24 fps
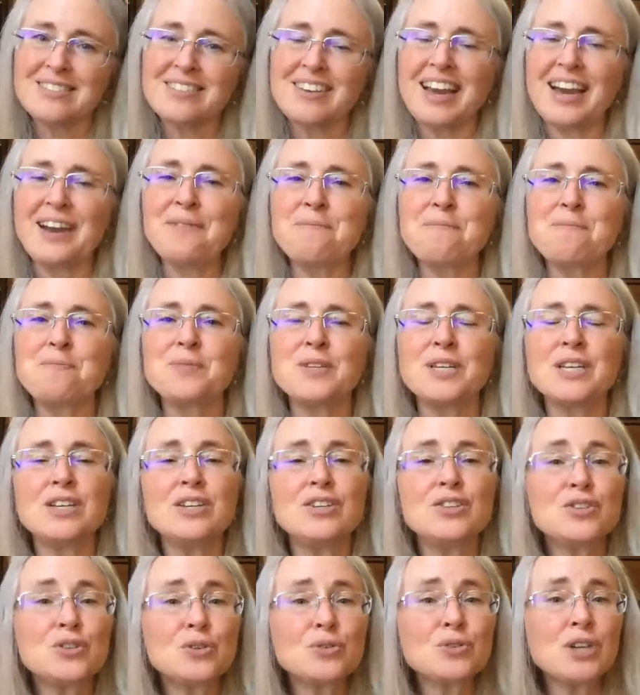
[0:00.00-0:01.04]
Okay,
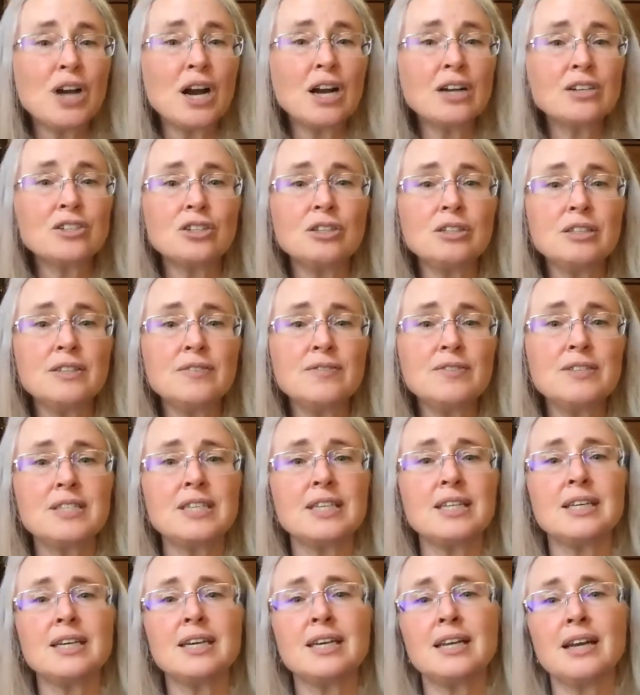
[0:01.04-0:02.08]
so Dr.
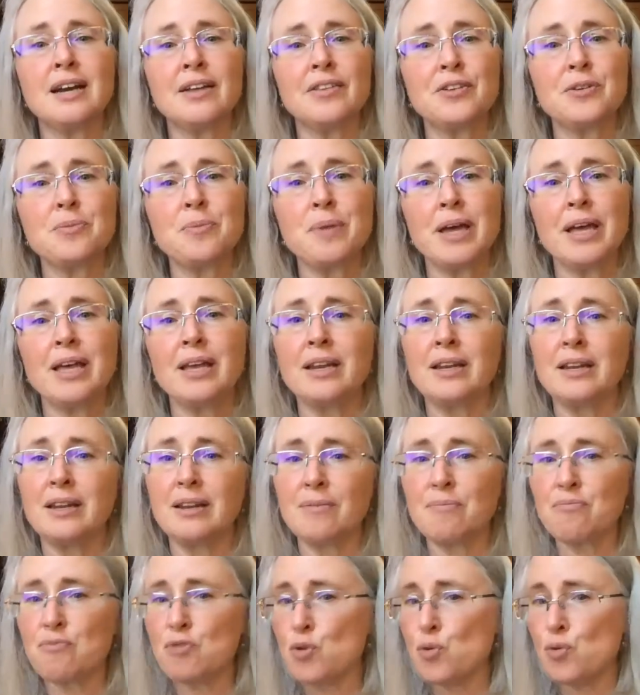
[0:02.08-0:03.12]
Livesey and other men
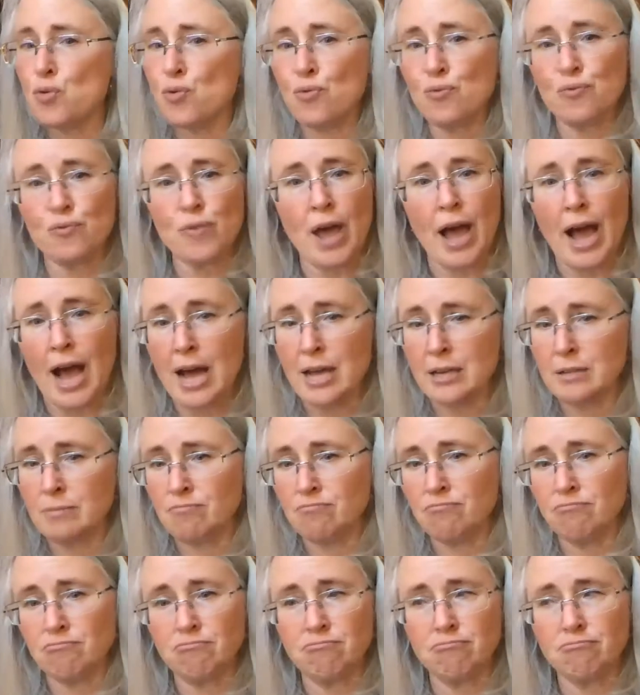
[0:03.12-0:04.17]
who had
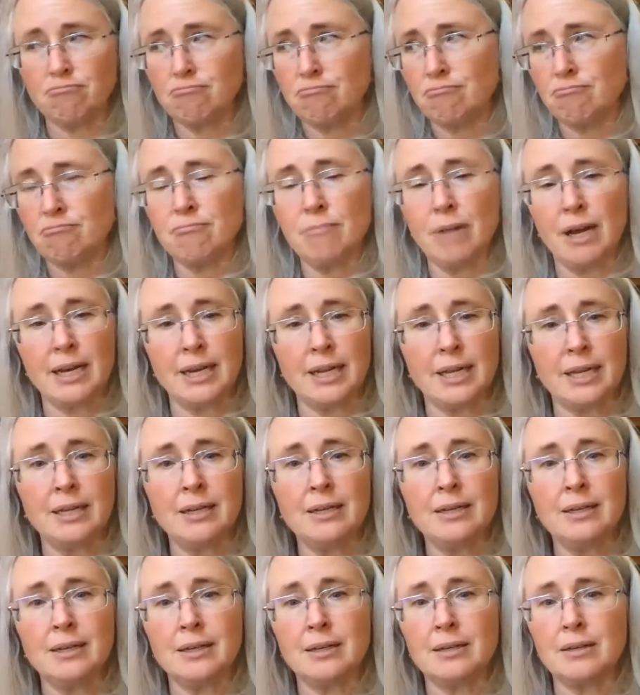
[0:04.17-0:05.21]

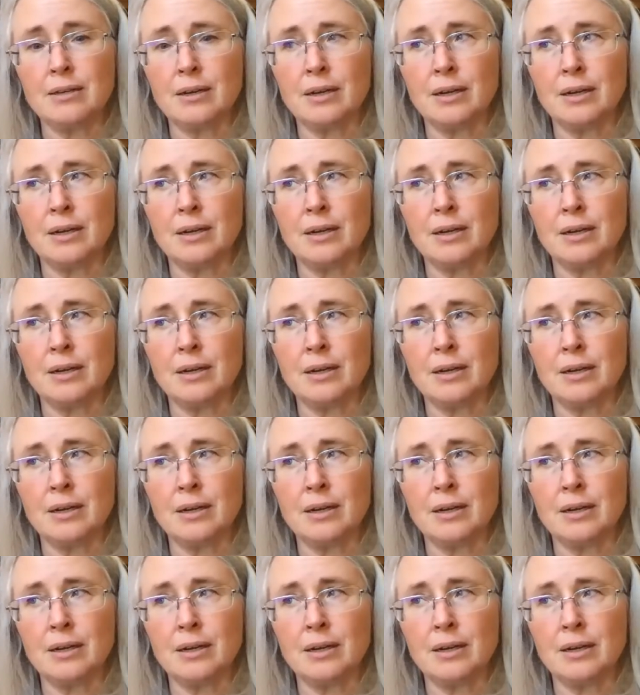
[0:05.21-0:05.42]
money and